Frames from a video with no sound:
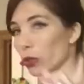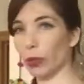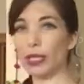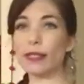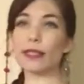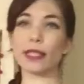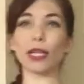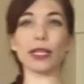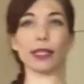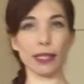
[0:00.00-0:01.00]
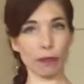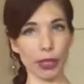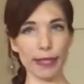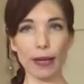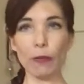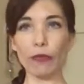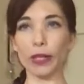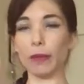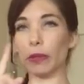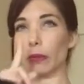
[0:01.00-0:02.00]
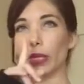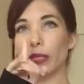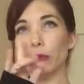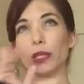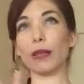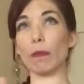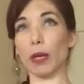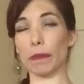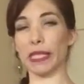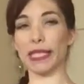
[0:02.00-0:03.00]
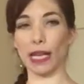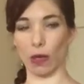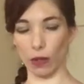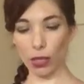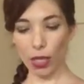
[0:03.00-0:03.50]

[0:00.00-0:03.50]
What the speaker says: we're going to start, it might sound funny, but we're going to do a little puppy sound.